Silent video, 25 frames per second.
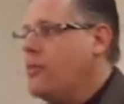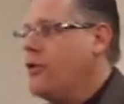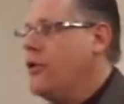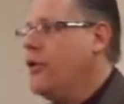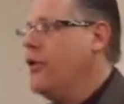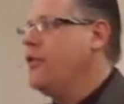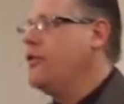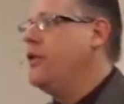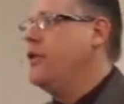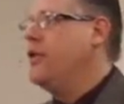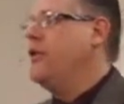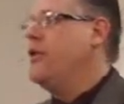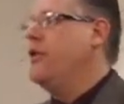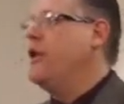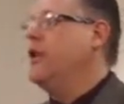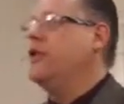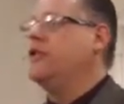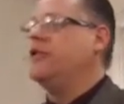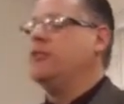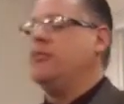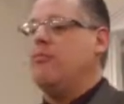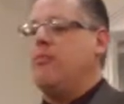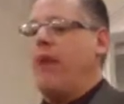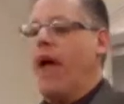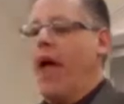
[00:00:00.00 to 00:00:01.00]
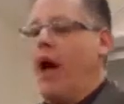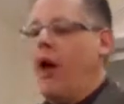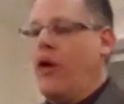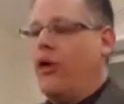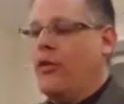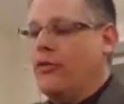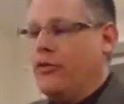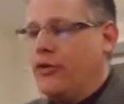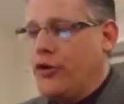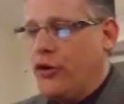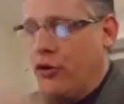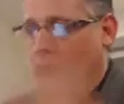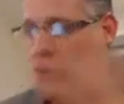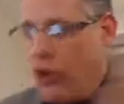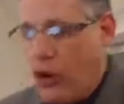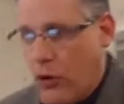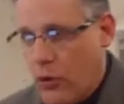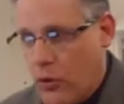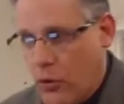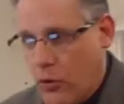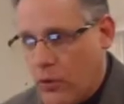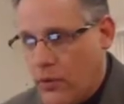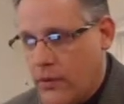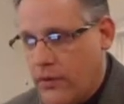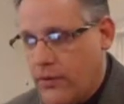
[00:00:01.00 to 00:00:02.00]
impurity, then it's bound to
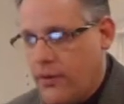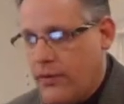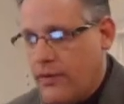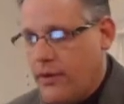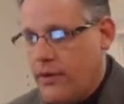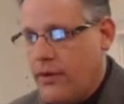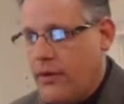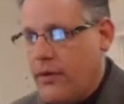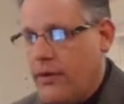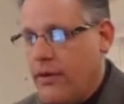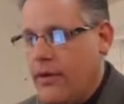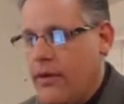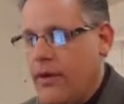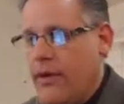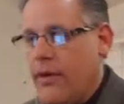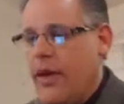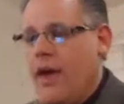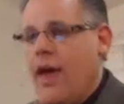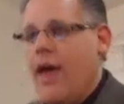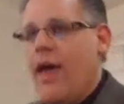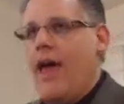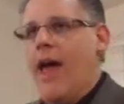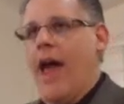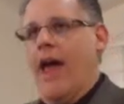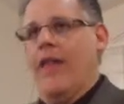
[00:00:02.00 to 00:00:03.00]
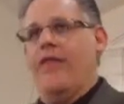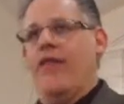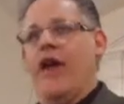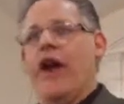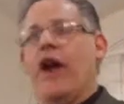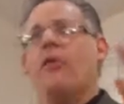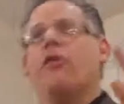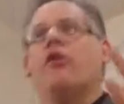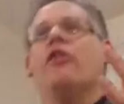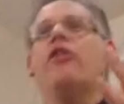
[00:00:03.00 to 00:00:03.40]
grow. And there